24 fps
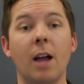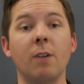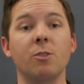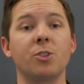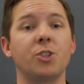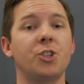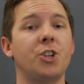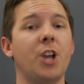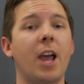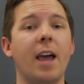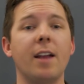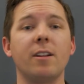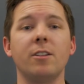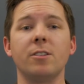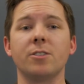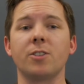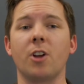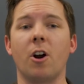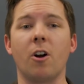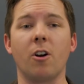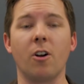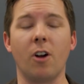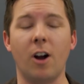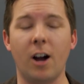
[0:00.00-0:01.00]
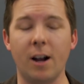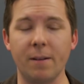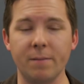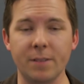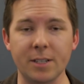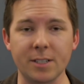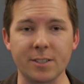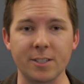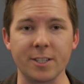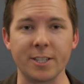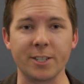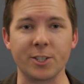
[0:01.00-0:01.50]
Now, channels are
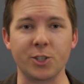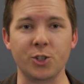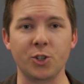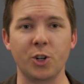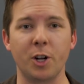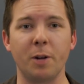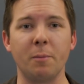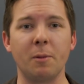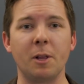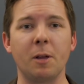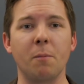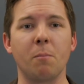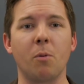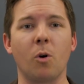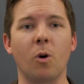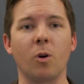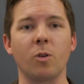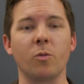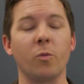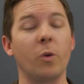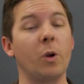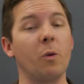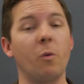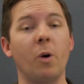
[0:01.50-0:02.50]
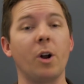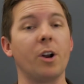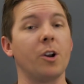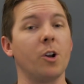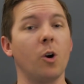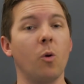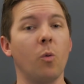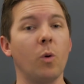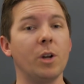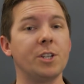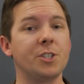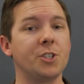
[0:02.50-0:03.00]
obviously extremely important. We want to
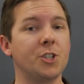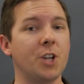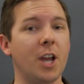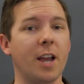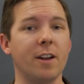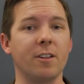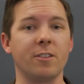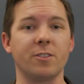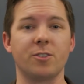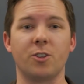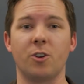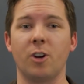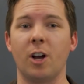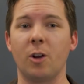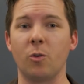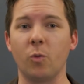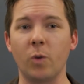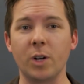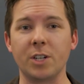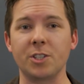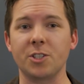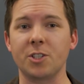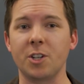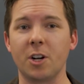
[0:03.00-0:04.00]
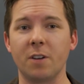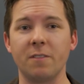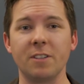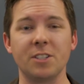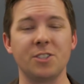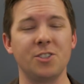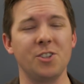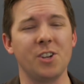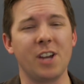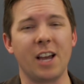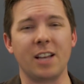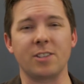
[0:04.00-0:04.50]
know which channels are on which
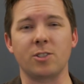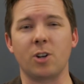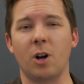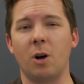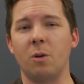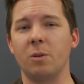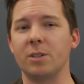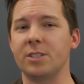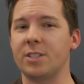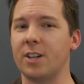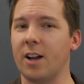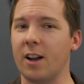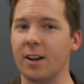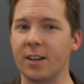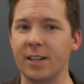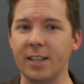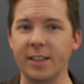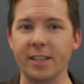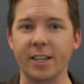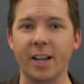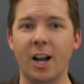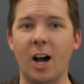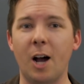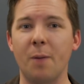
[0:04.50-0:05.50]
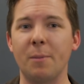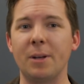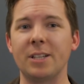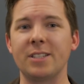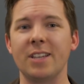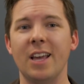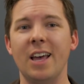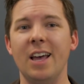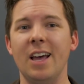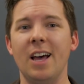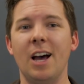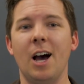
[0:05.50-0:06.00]
service. And you guys are always talking in the
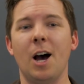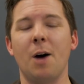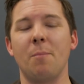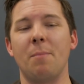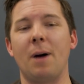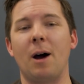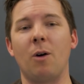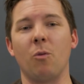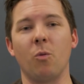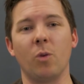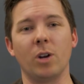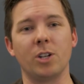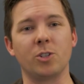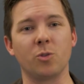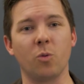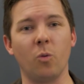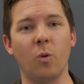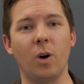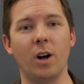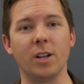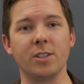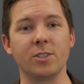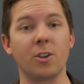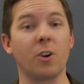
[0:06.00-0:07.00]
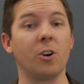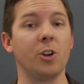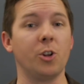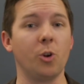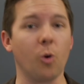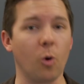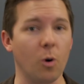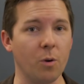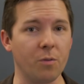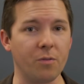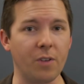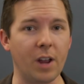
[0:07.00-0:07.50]
comments about which ones are
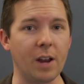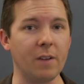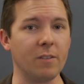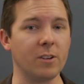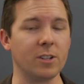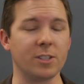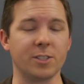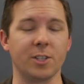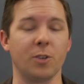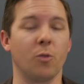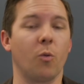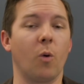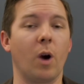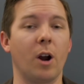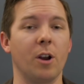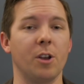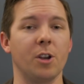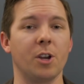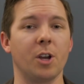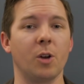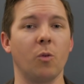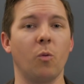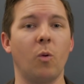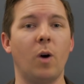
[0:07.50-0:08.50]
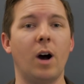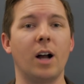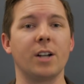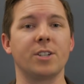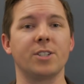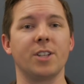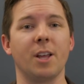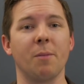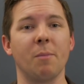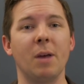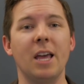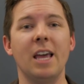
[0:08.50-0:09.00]
your favorites and where you can
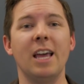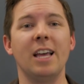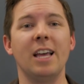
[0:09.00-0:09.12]
watch them.